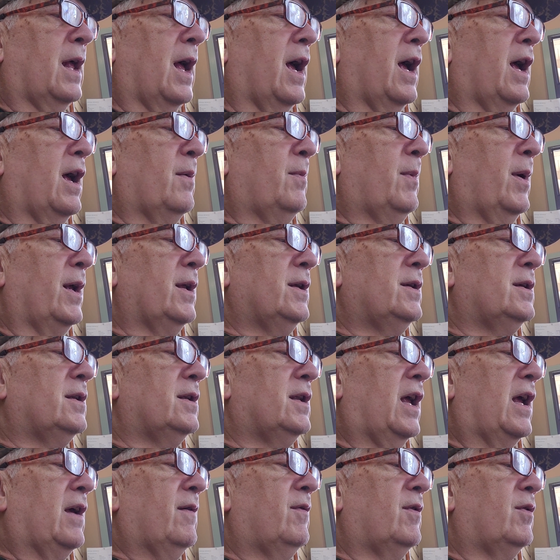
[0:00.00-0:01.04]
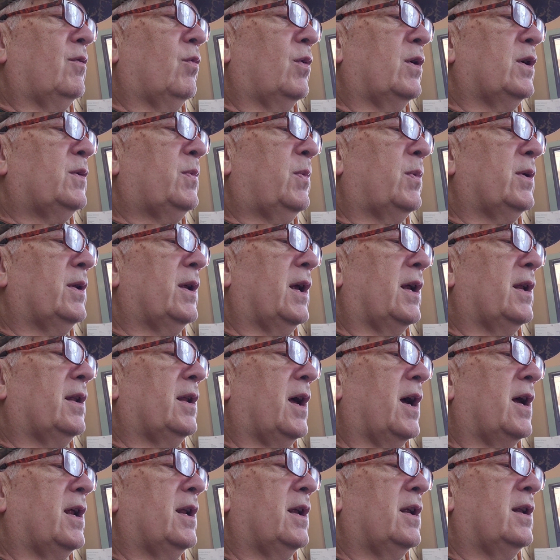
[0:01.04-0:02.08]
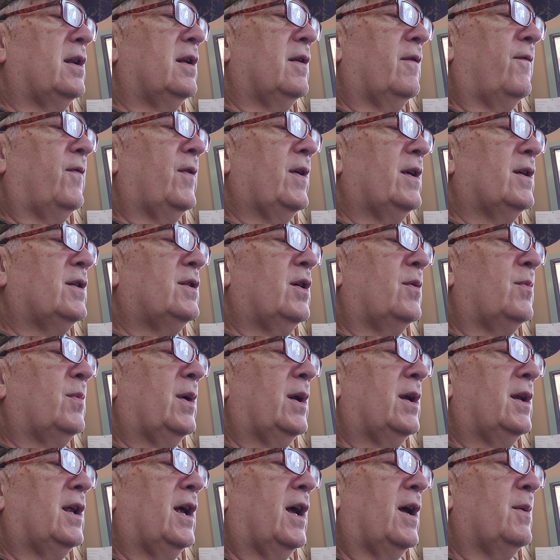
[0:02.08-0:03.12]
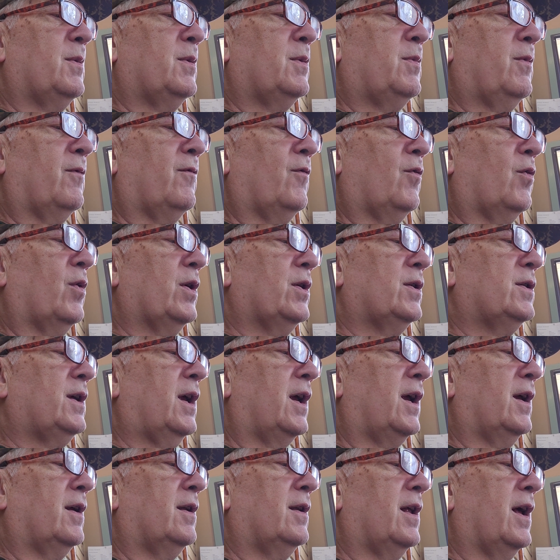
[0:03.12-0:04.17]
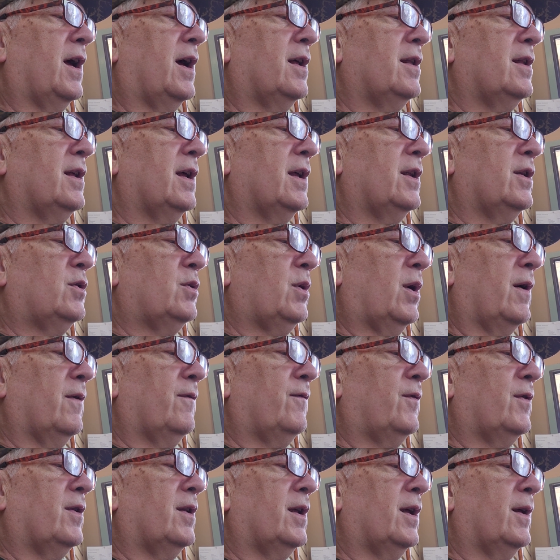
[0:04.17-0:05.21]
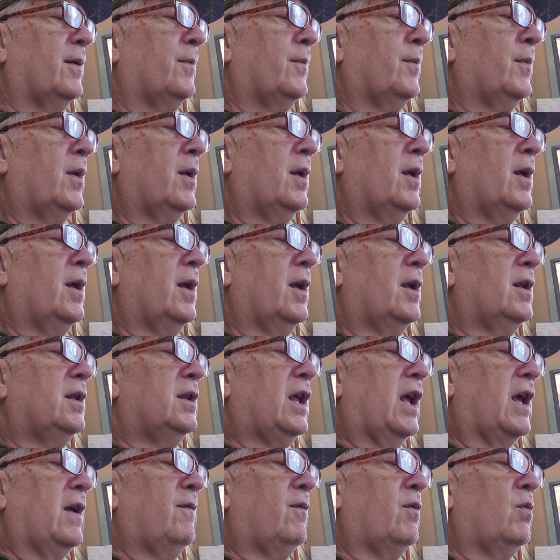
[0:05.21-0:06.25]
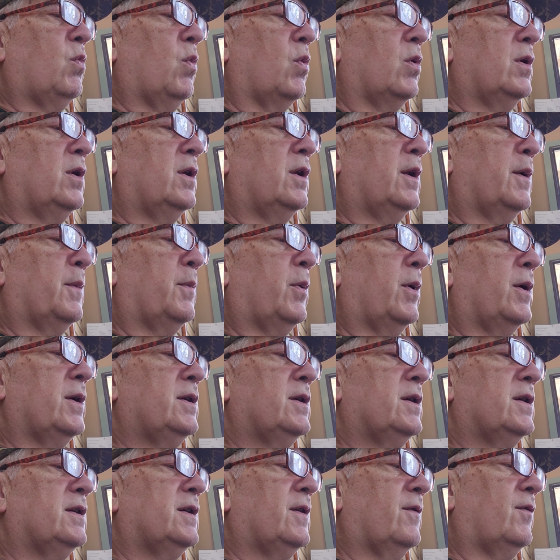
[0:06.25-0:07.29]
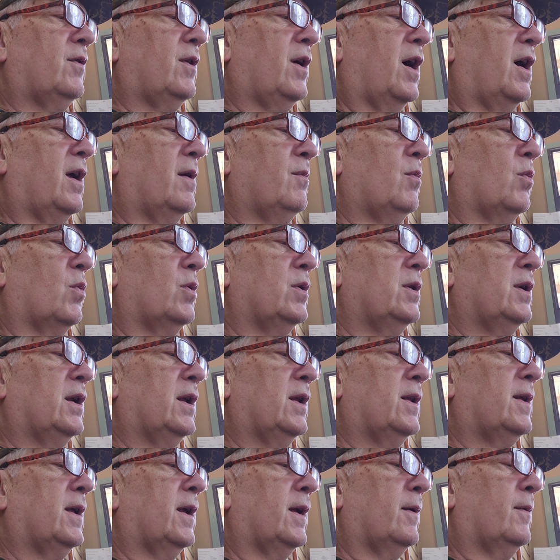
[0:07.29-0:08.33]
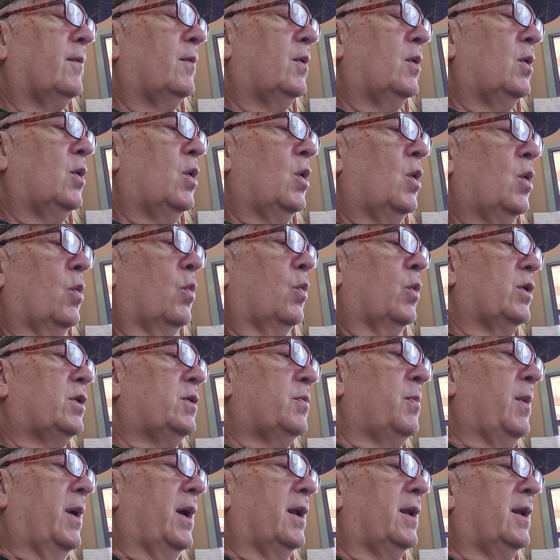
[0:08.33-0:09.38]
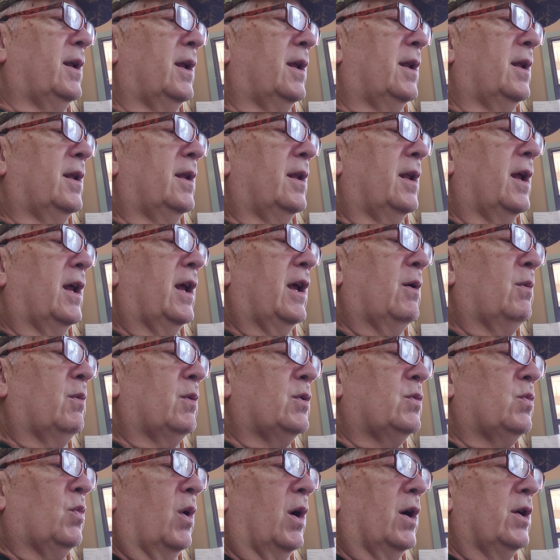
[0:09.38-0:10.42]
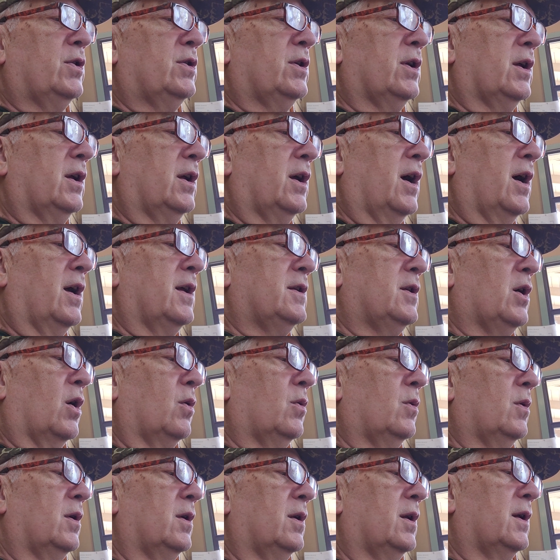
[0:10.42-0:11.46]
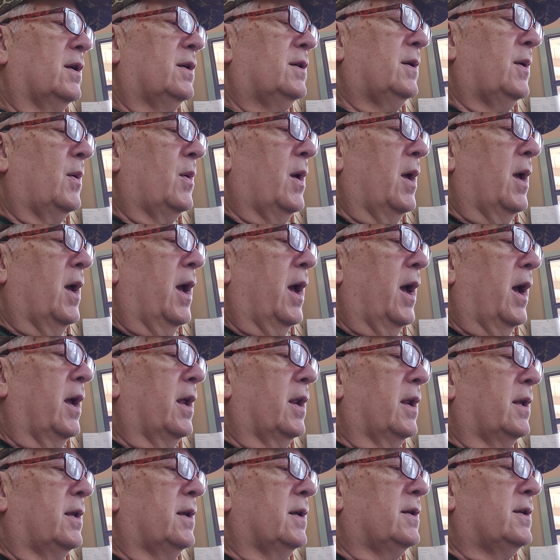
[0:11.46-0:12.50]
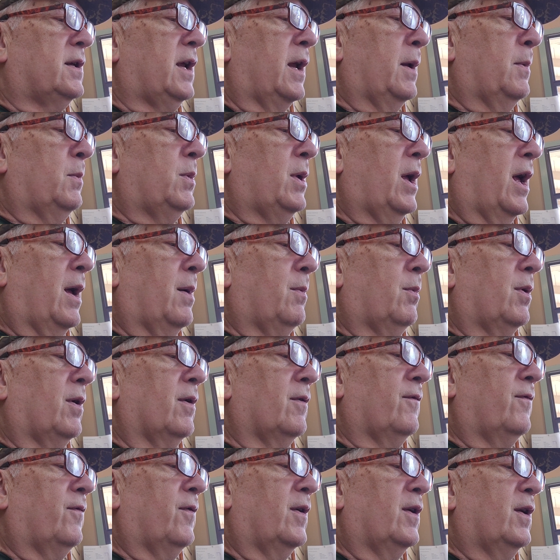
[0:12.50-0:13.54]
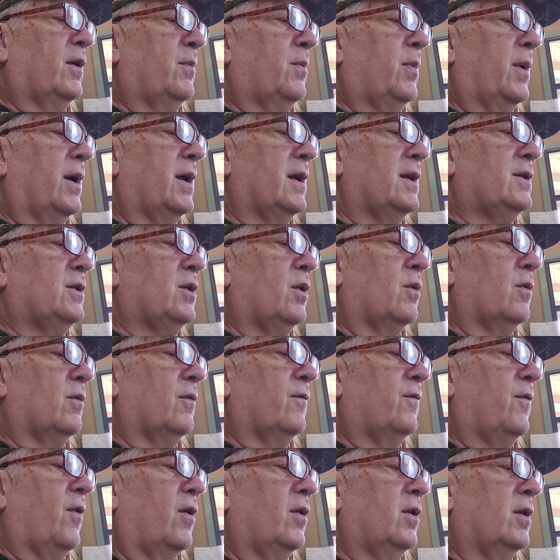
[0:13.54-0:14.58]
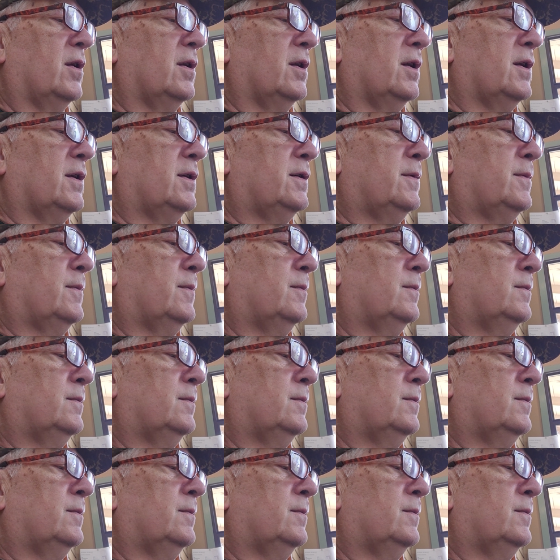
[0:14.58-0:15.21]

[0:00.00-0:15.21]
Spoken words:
I imagine David whispered that line in defeat so many times before he sang it loudly and triumphantly. David wanted the presence of God more than anything, which meant that he was washed in God's holiness and at the same time confronted by his own fallenness.